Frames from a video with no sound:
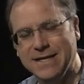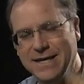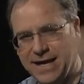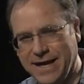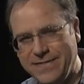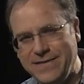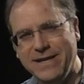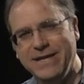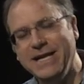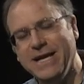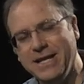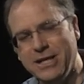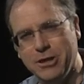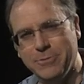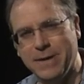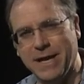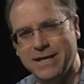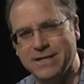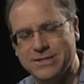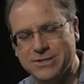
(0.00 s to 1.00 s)
and then you had to go
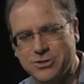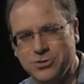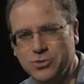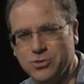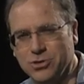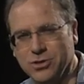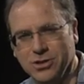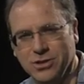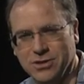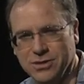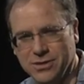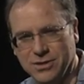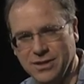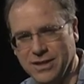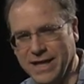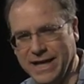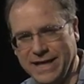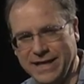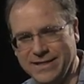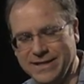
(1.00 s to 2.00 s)
back to school like